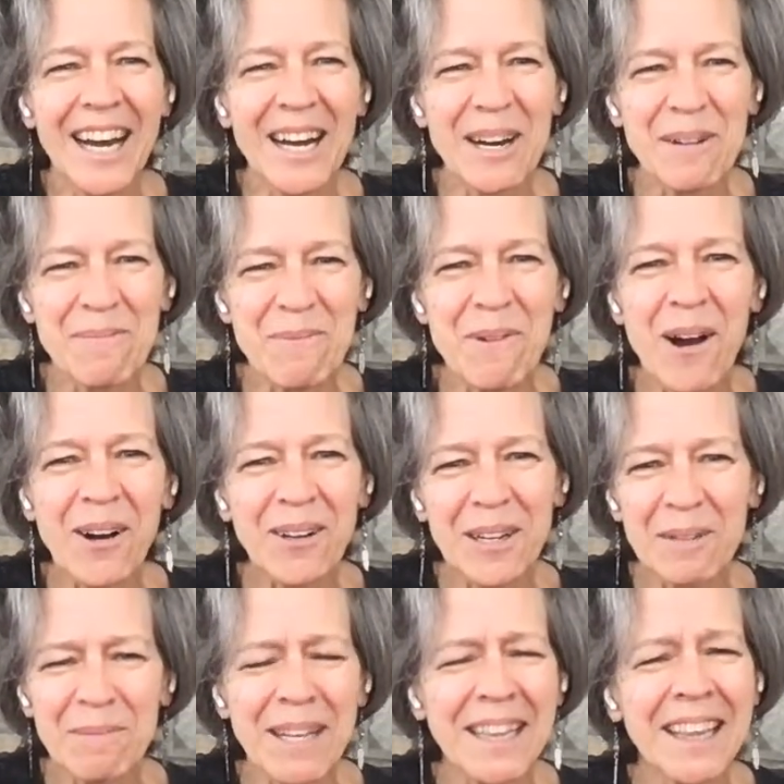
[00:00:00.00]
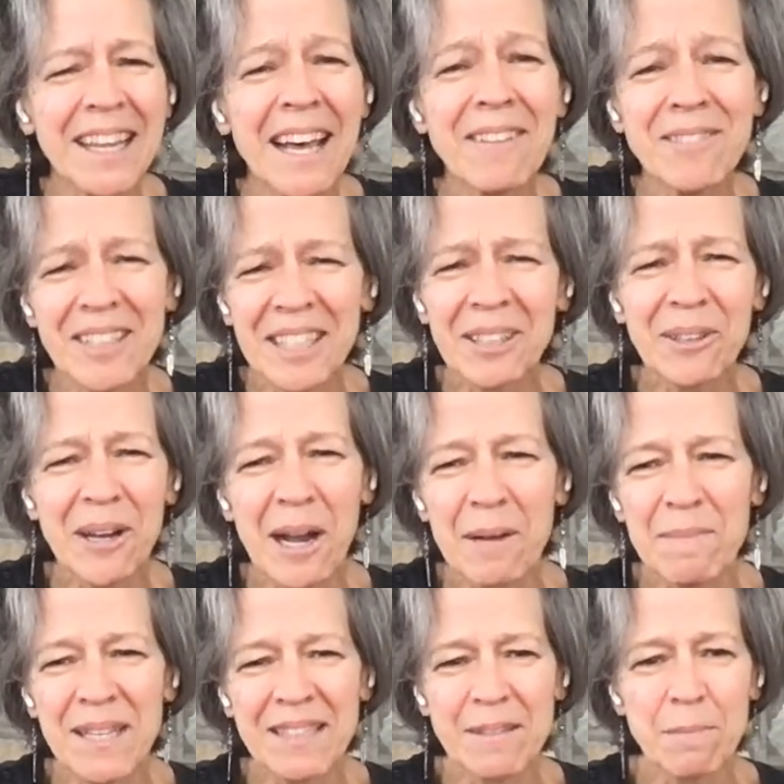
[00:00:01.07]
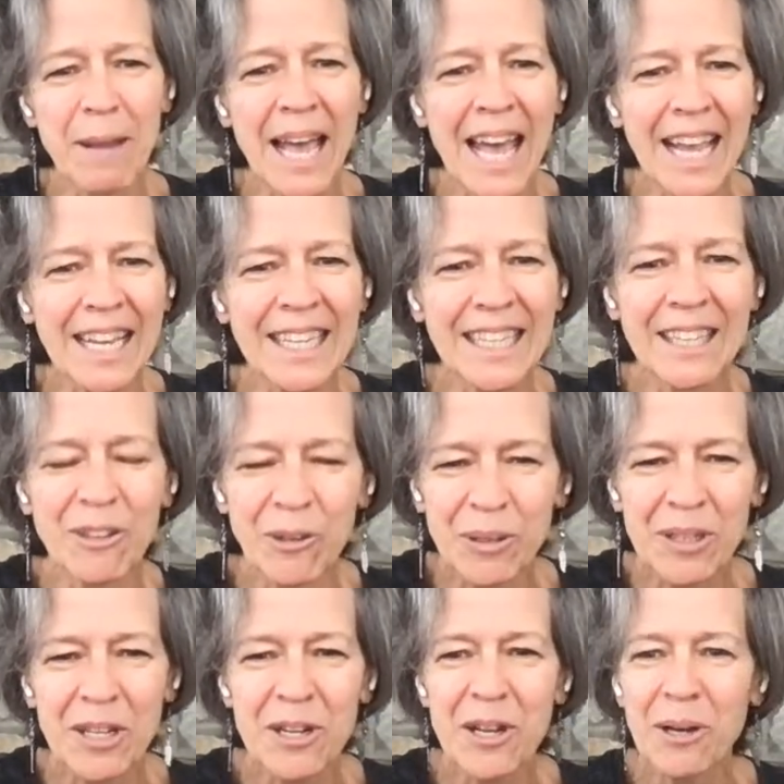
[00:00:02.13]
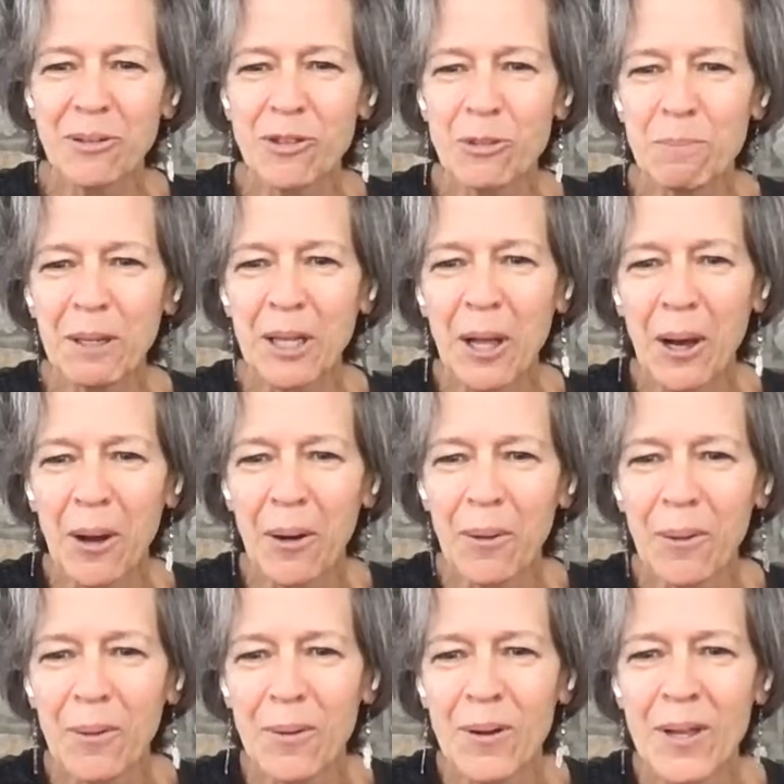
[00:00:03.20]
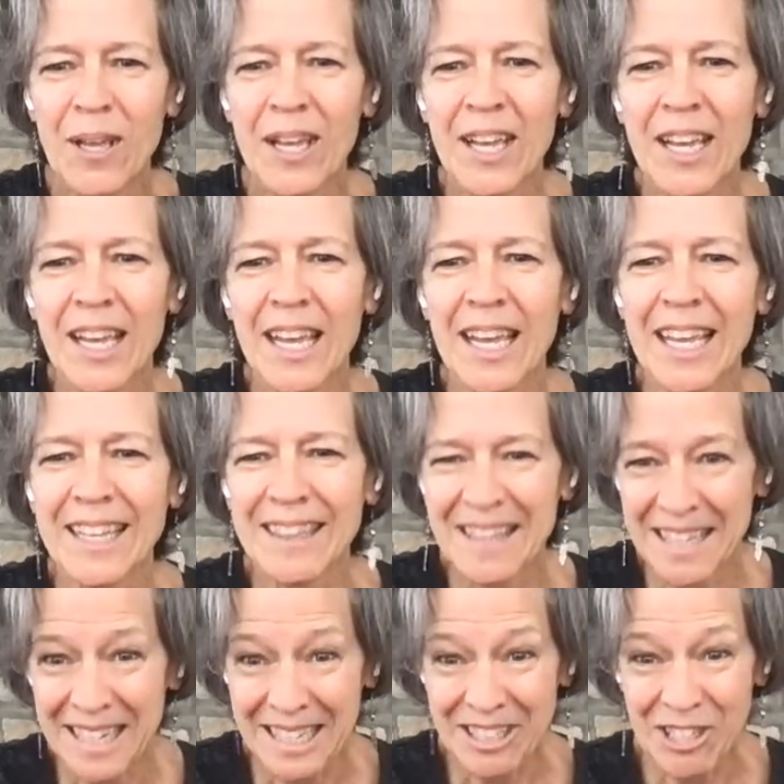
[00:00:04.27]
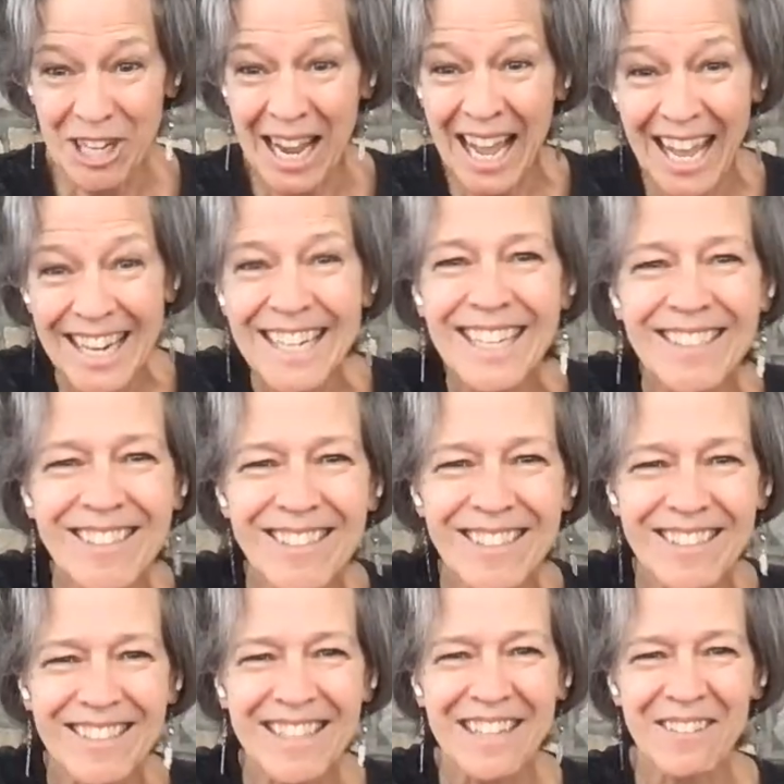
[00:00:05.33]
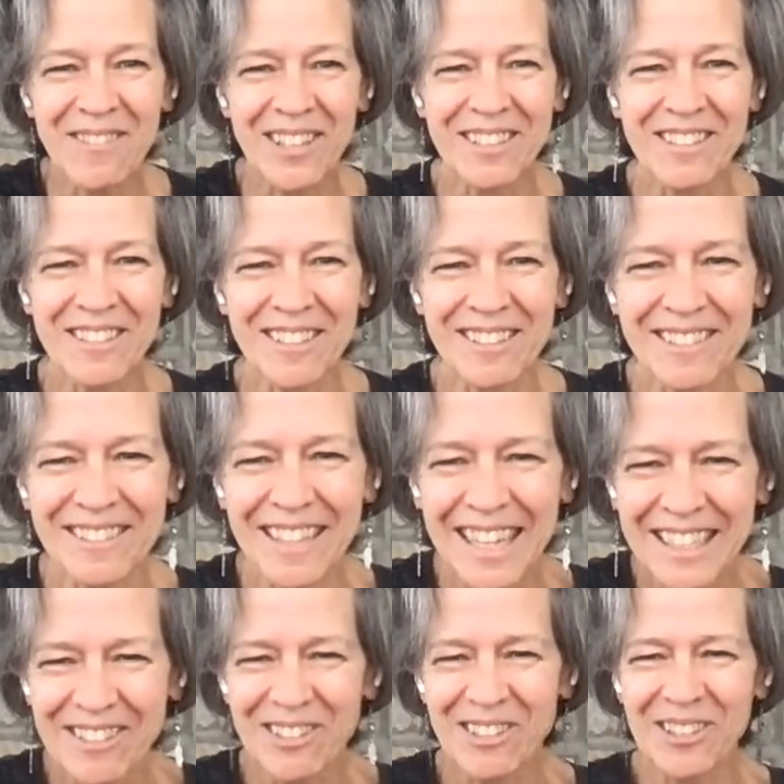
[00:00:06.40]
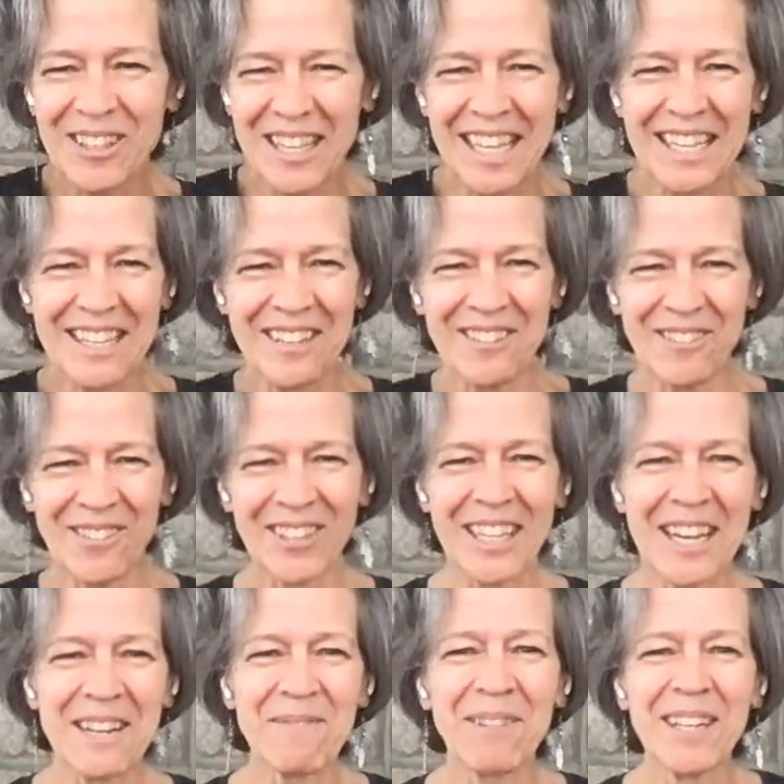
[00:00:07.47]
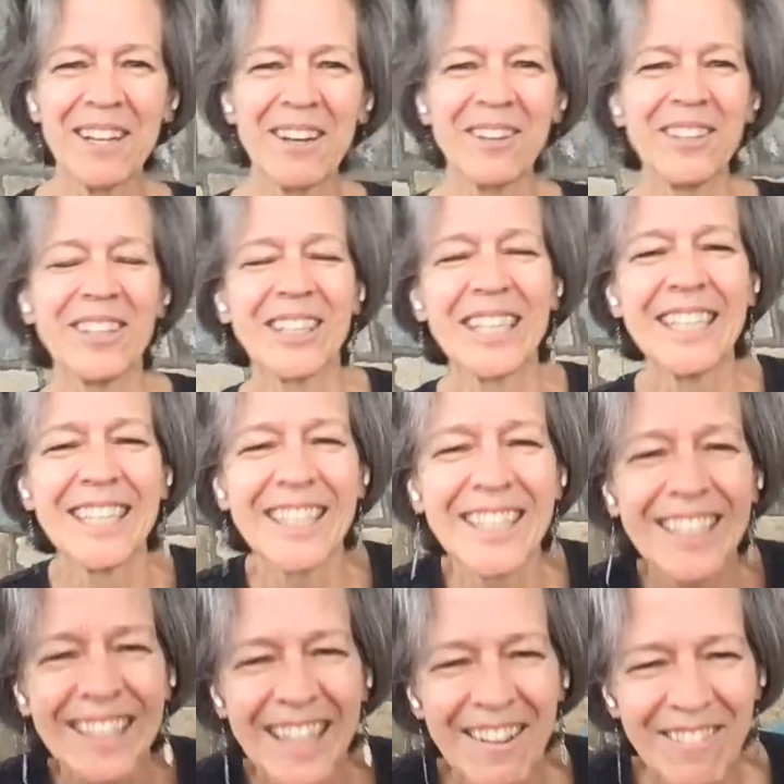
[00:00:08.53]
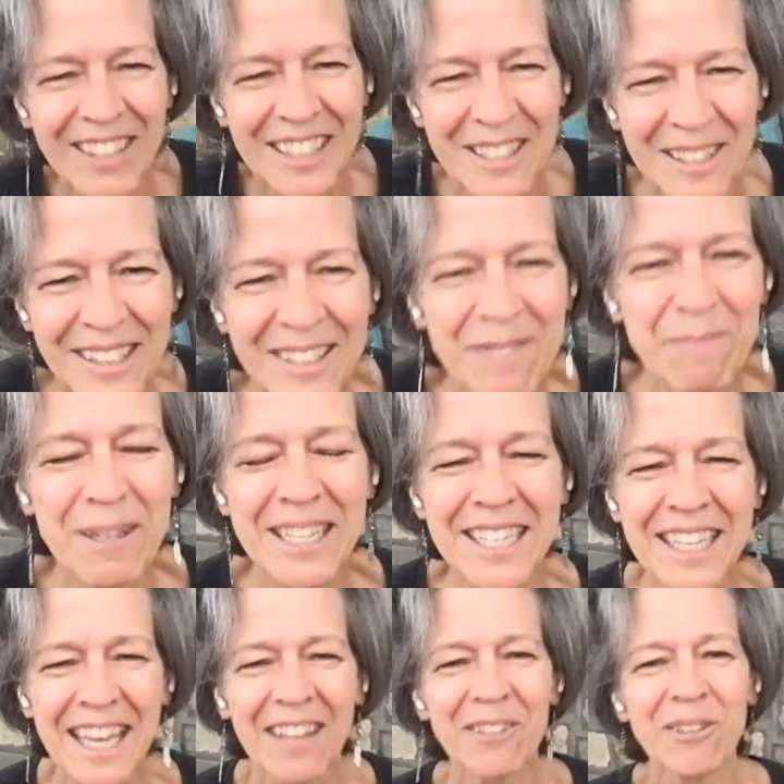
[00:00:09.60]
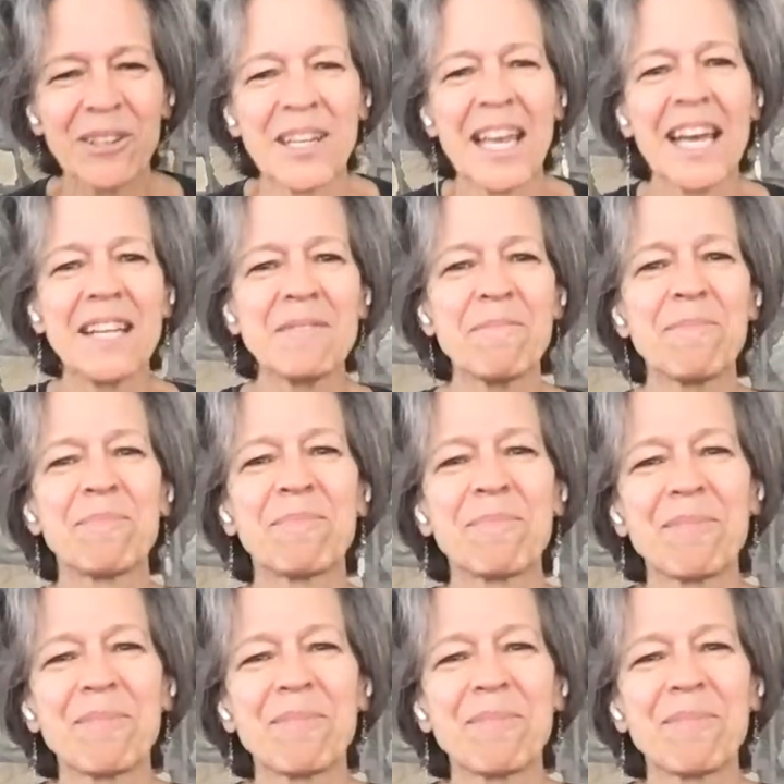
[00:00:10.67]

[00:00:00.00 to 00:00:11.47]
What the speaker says: Welcome. I'd love to hear comments back, either in the notes below, in the chat, as Steve has just entered. Thank you for letting me know you're here. Lovely to be together again.